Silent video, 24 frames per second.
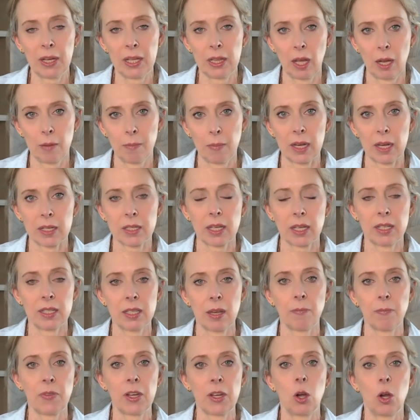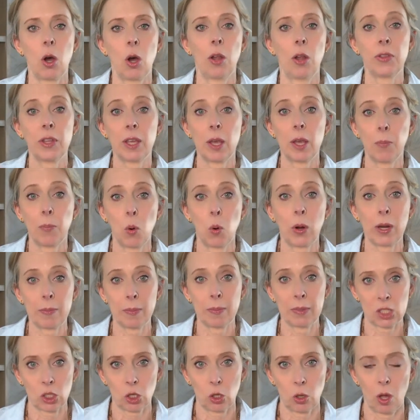Elon Musk is something called the
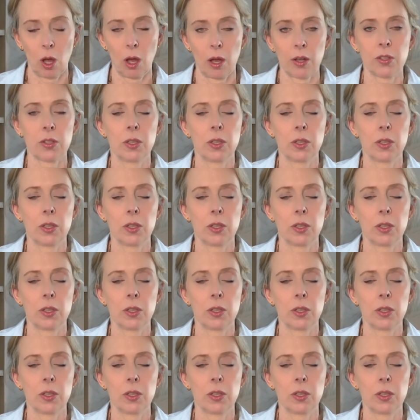Appointments Clause.